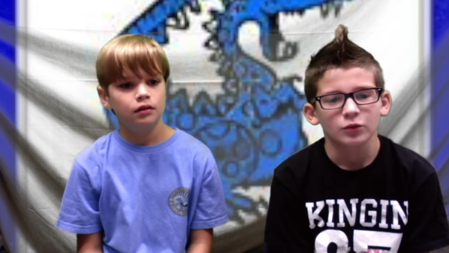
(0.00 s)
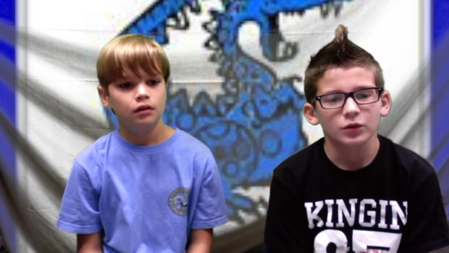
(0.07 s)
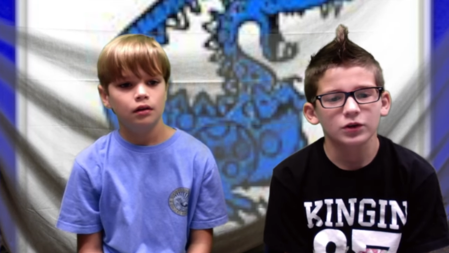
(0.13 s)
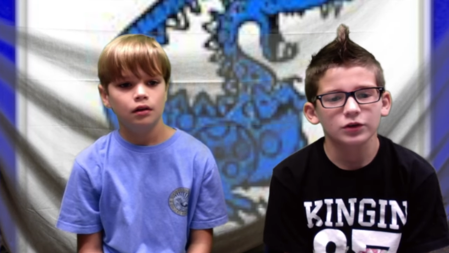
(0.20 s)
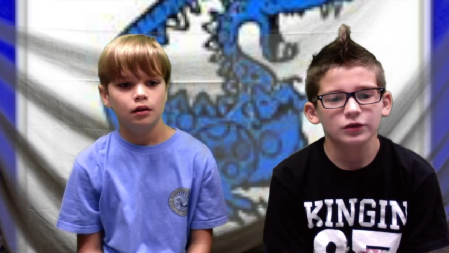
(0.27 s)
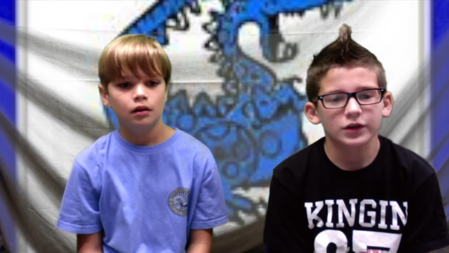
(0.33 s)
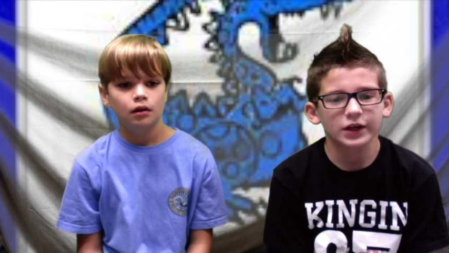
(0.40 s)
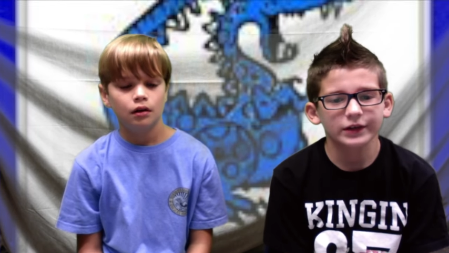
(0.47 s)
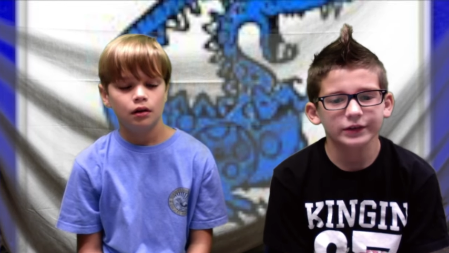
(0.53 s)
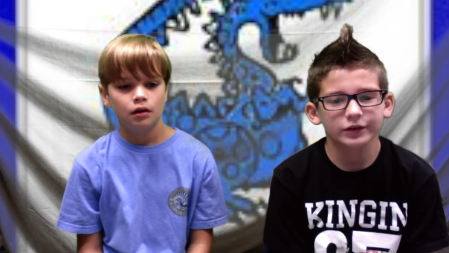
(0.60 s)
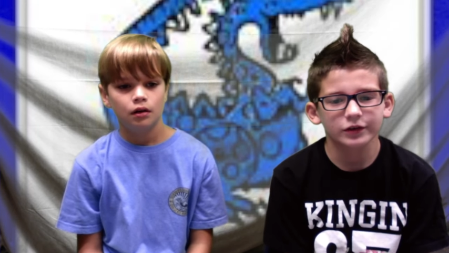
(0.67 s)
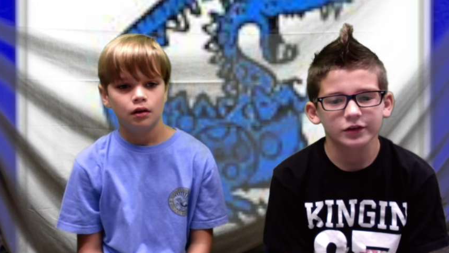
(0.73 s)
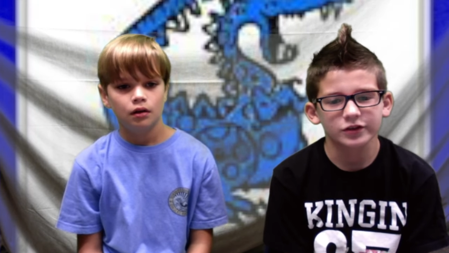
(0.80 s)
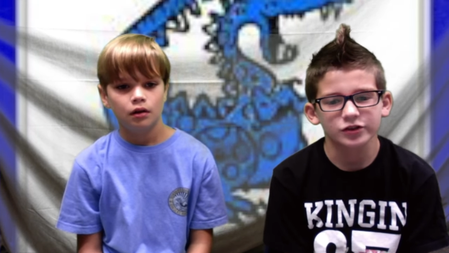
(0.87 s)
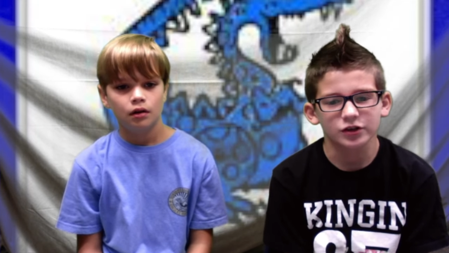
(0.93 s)
Speaker 1: When you get
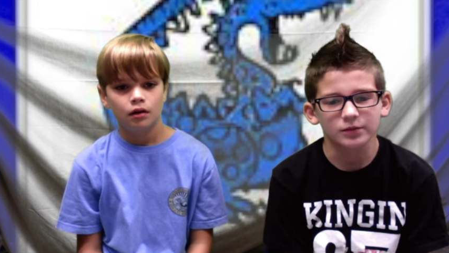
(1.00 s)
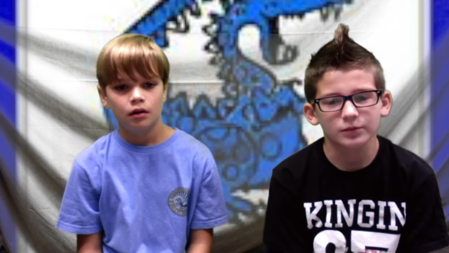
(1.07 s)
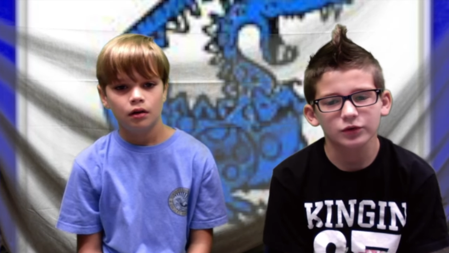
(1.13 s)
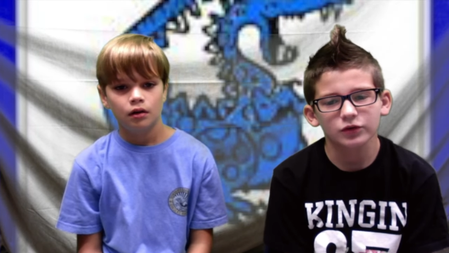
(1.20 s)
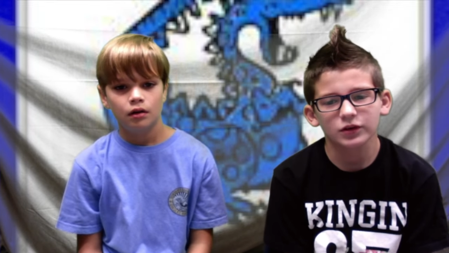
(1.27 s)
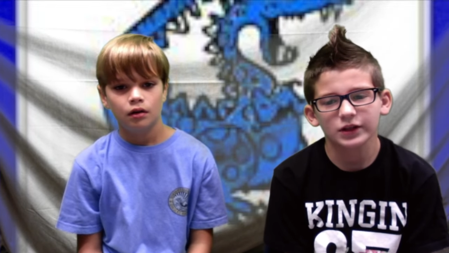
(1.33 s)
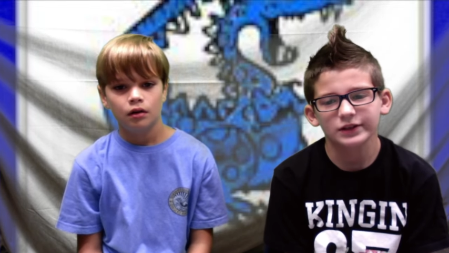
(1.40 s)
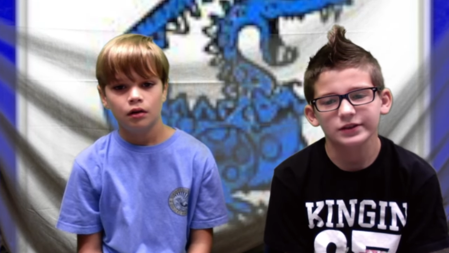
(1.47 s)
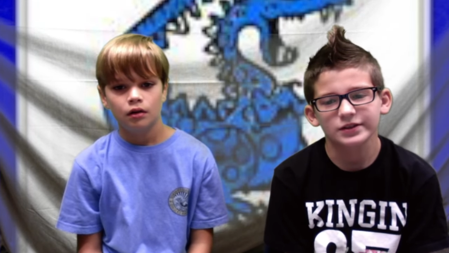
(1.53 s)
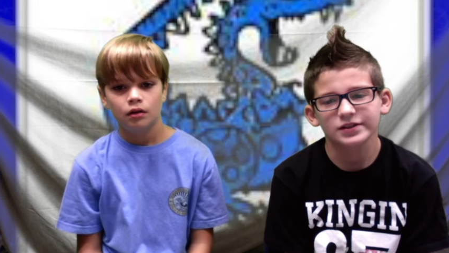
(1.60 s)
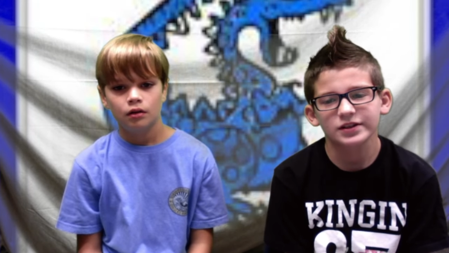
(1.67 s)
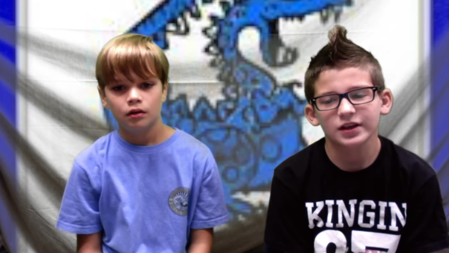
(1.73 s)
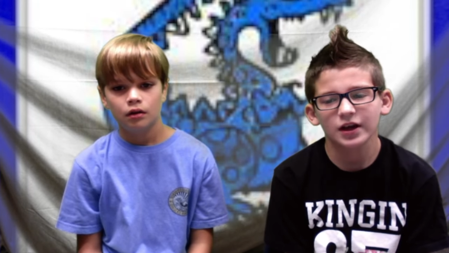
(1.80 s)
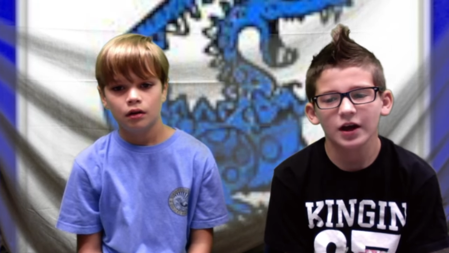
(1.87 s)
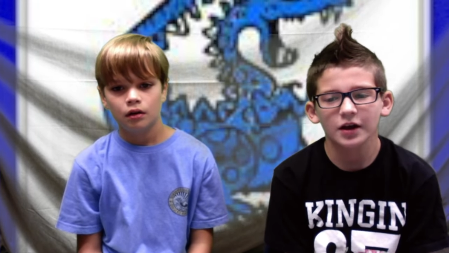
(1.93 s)
to the gym, you need to
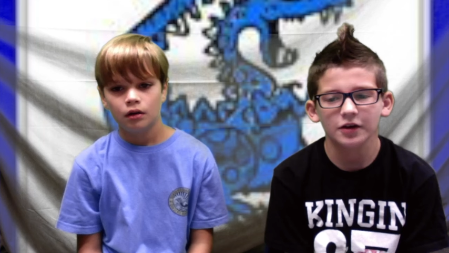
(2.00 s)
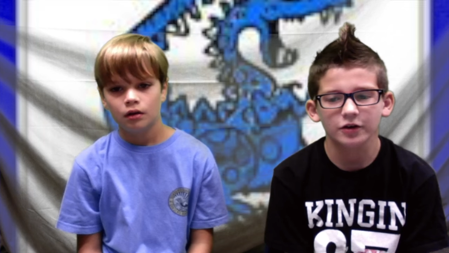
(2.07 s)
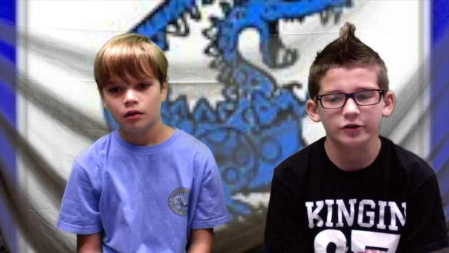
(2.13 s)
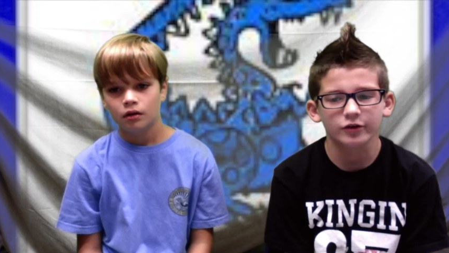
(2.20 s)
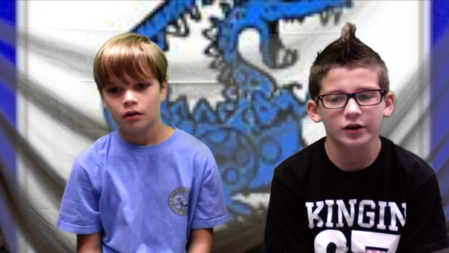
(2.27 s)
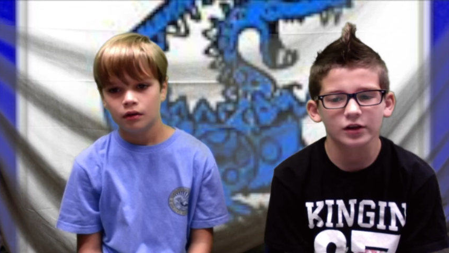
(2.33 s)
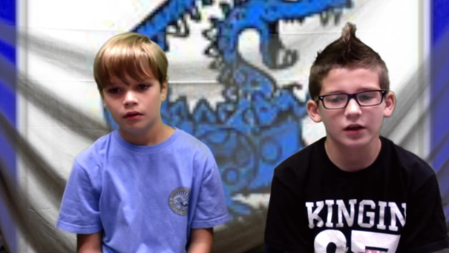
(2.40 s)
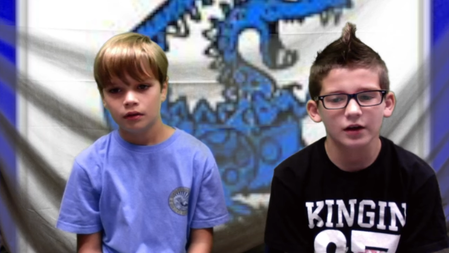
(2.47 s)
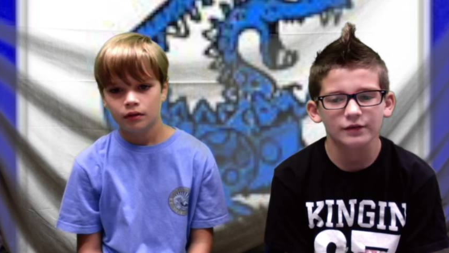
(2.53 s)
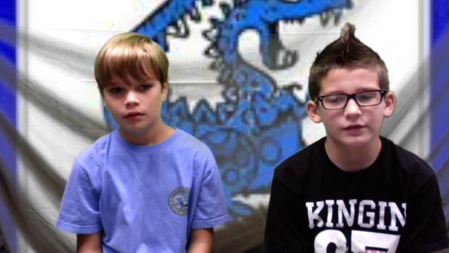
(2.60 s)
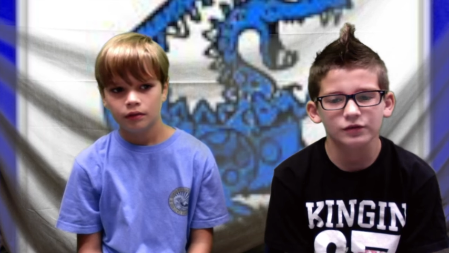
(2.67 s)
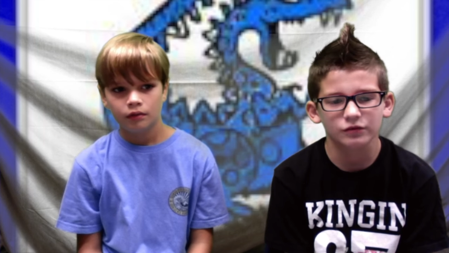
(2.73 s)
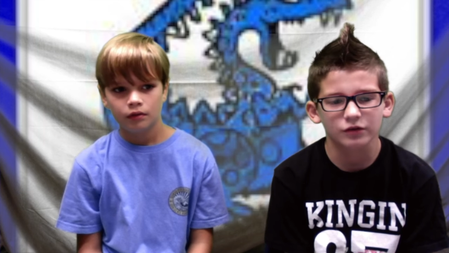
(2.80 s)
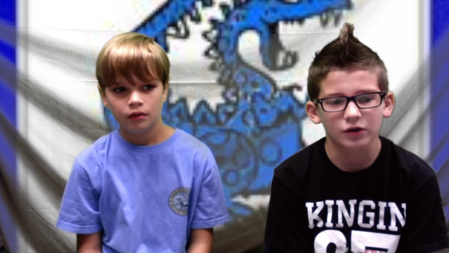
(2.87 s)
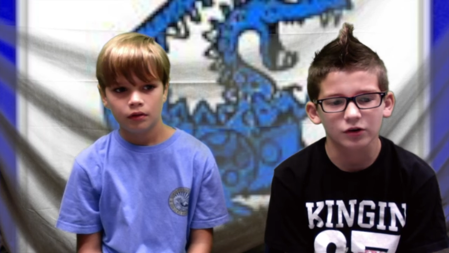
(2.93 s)
sit at your grade
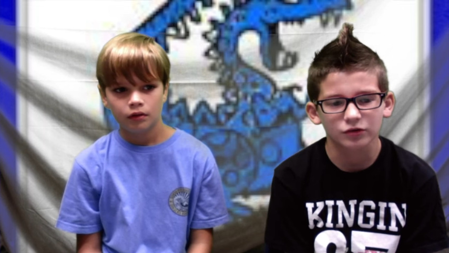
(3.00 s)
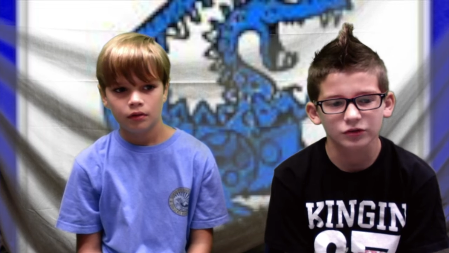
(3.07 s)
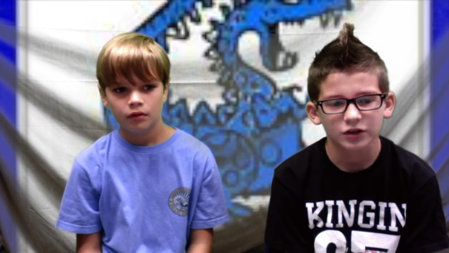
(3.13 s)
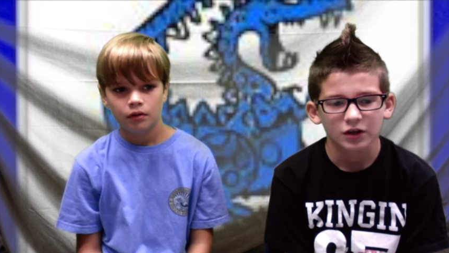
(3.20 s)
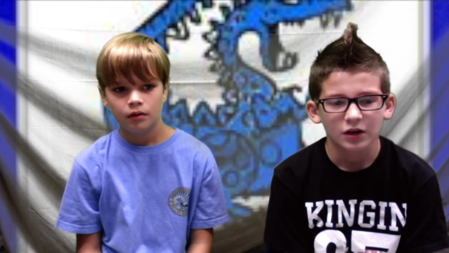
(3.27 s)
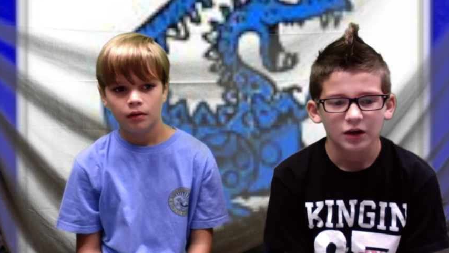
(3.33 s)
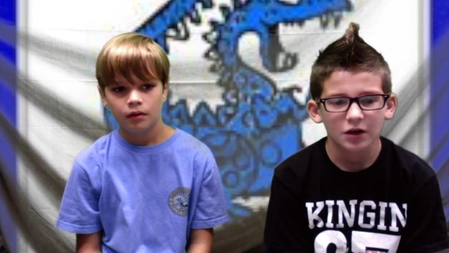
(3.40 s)
level rows